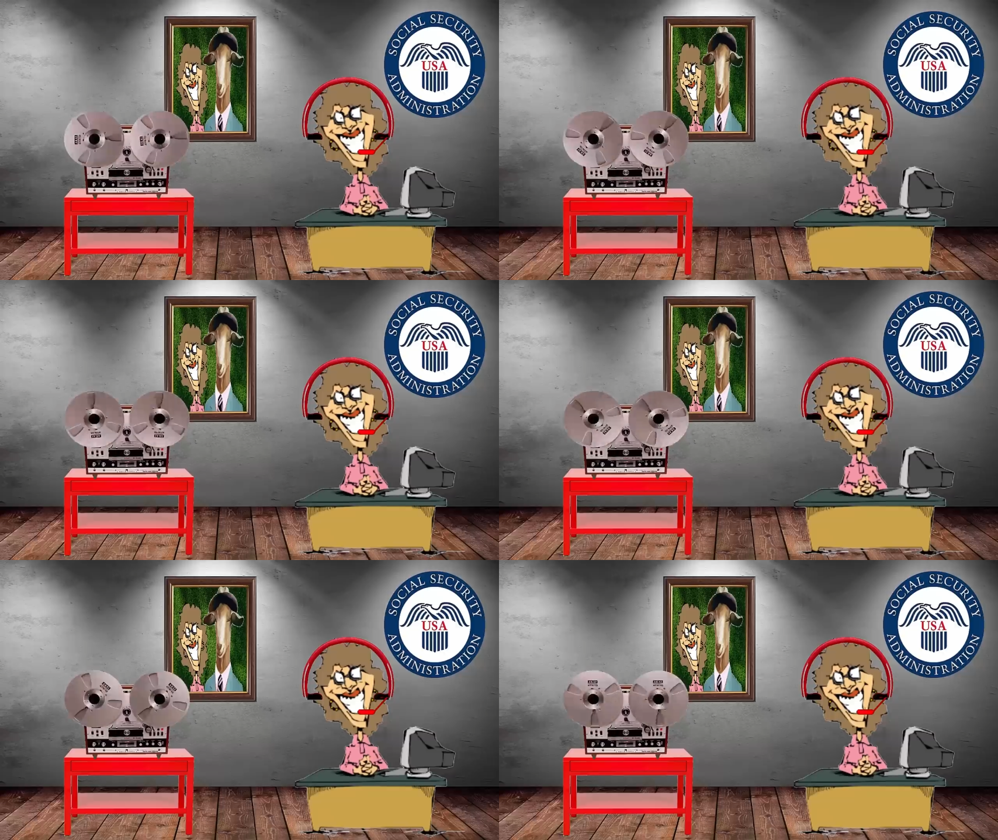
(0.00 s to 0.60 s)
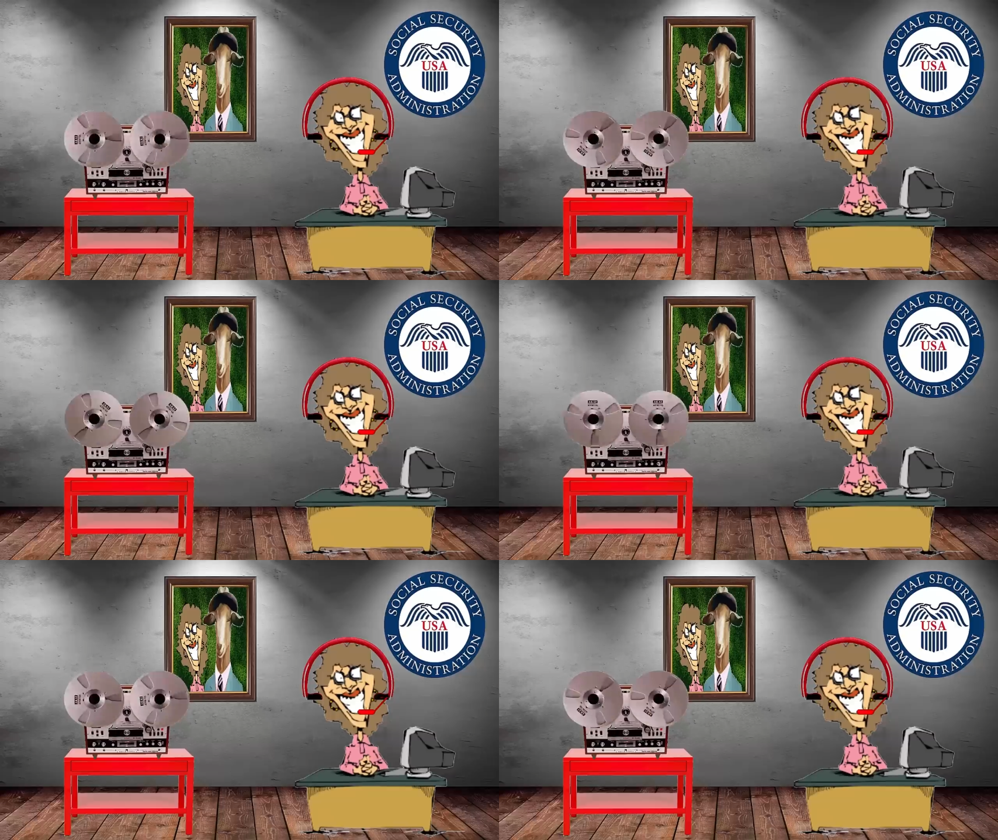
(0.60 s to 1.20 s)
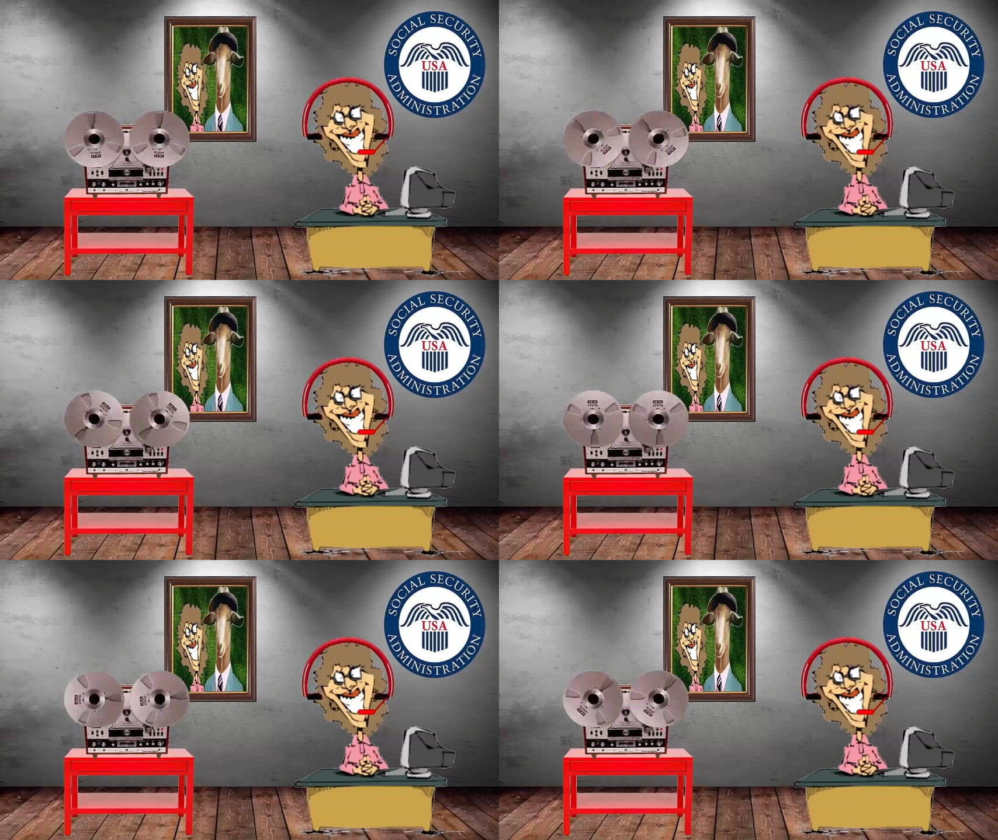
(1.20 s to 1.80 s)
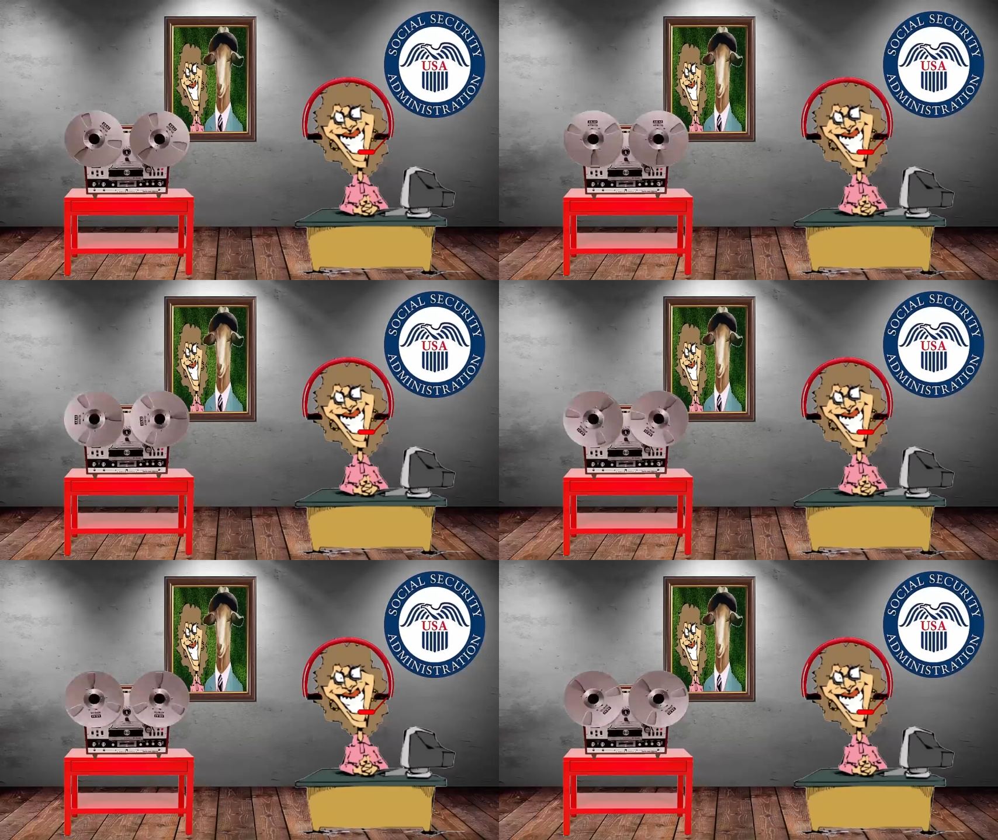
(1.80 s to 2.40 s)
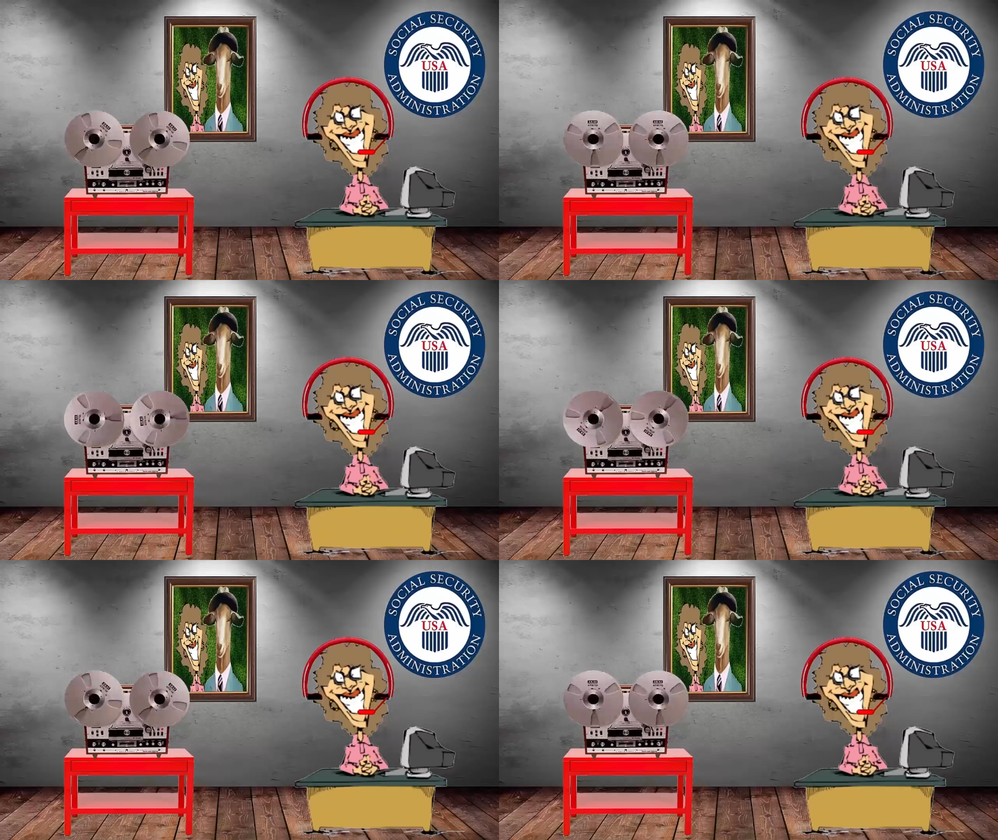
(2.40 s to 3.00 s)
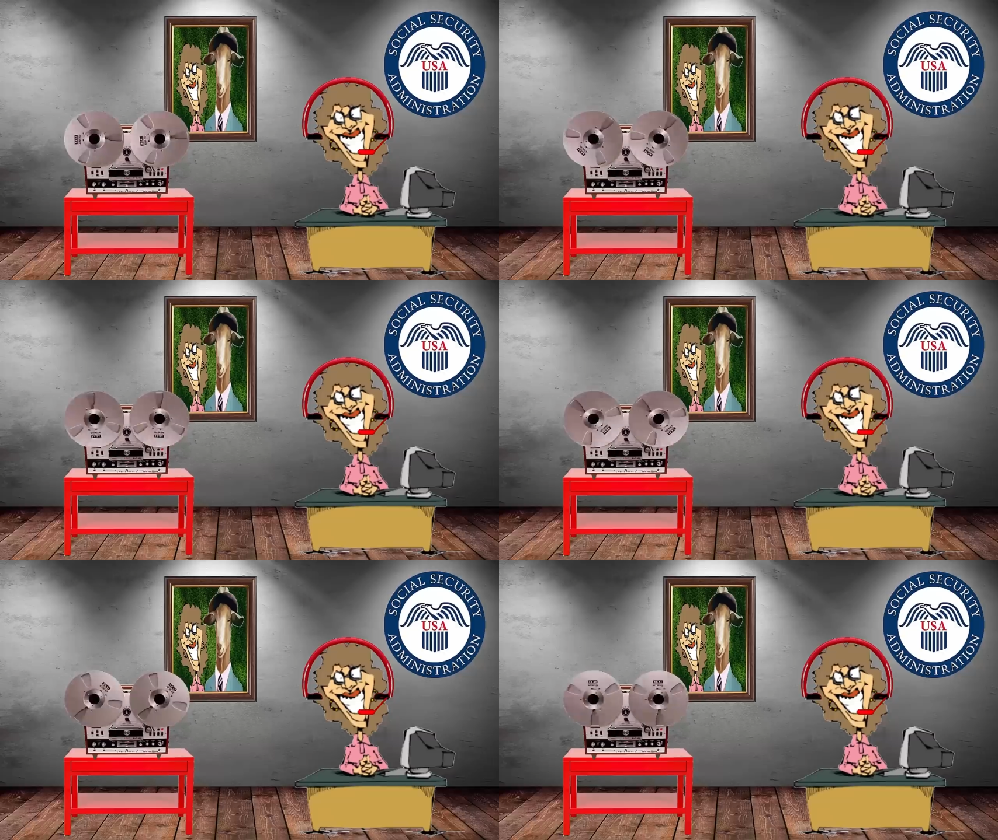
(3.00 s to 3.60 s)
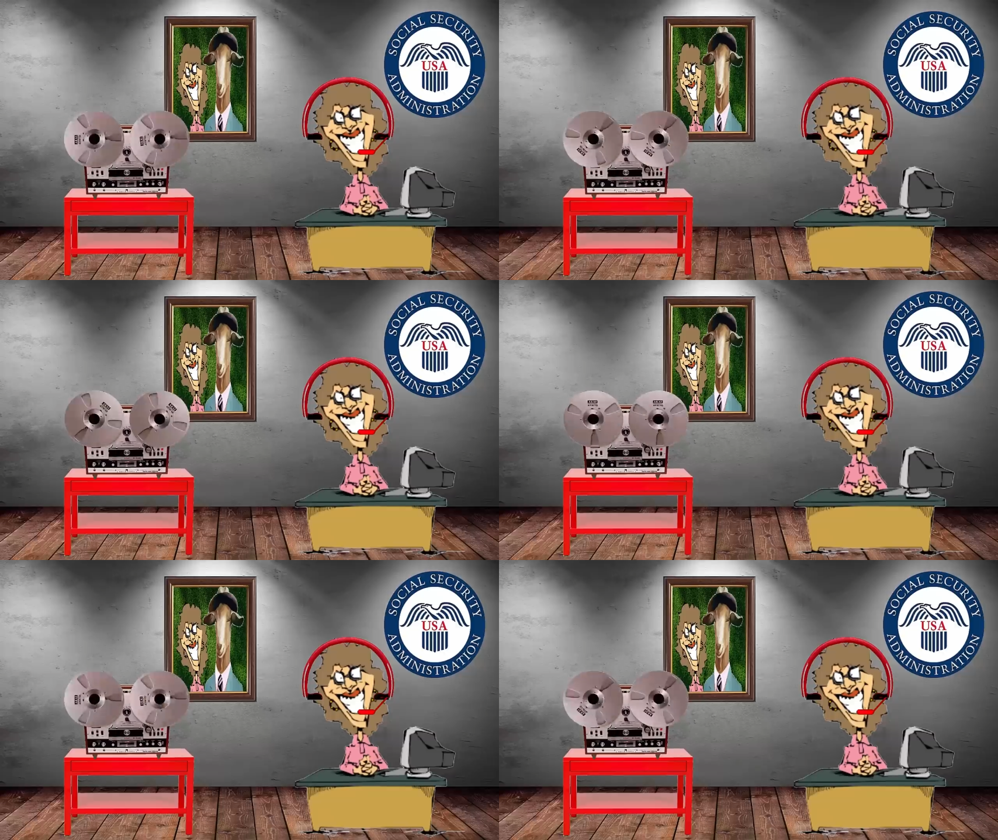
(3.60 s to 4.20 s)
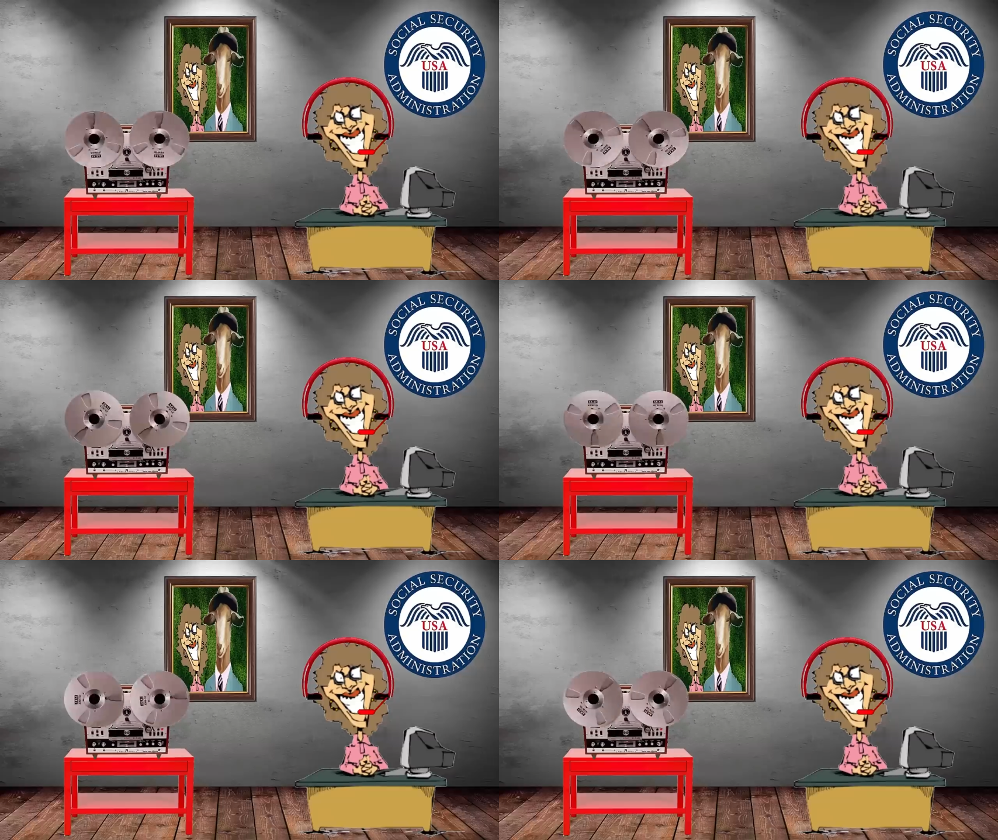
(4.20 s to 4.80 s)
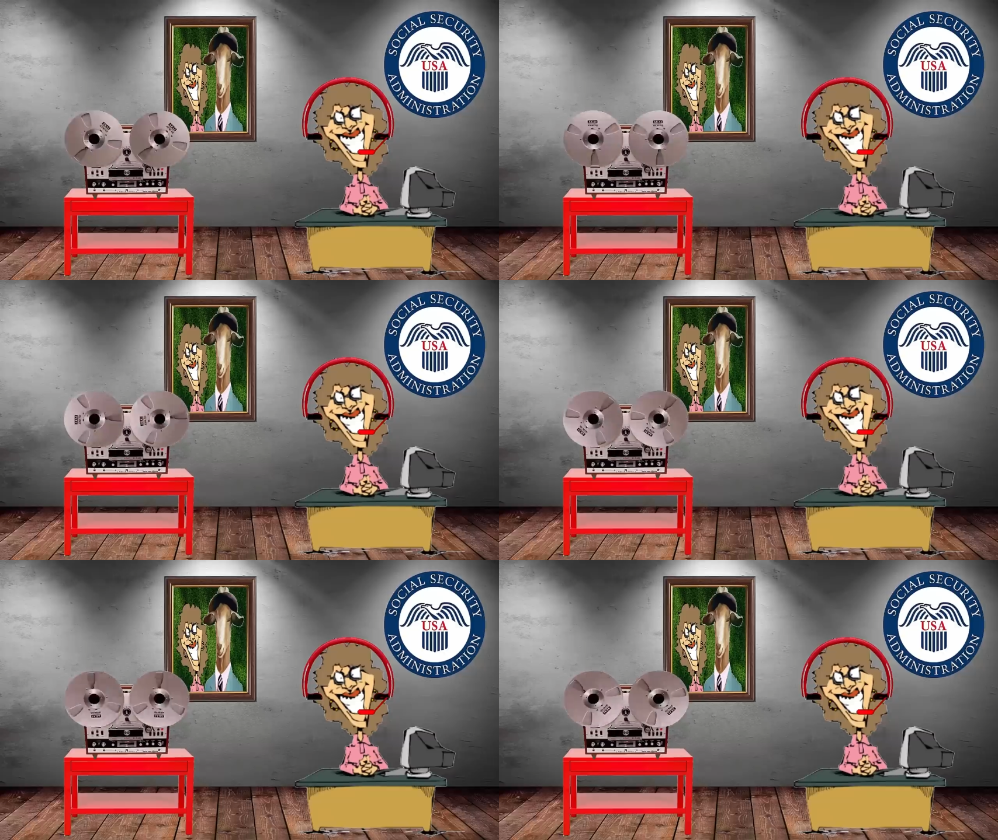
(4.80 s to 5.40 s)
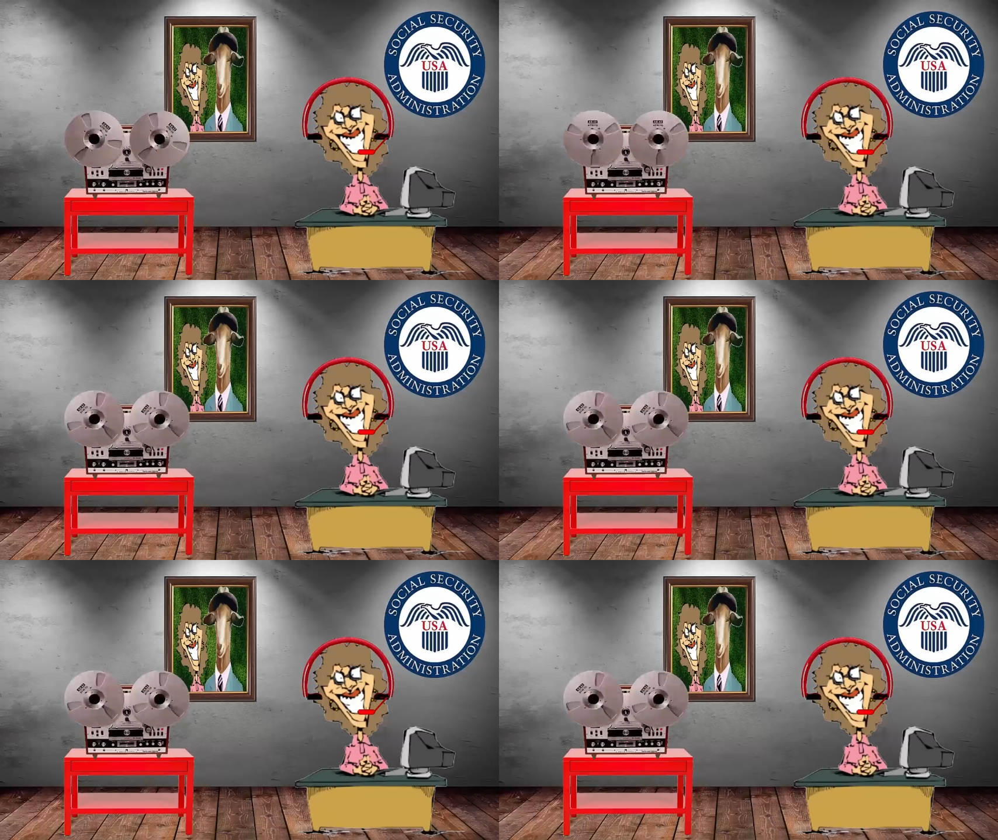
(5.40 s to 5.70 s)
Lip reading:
Nobody's mouth can be seen.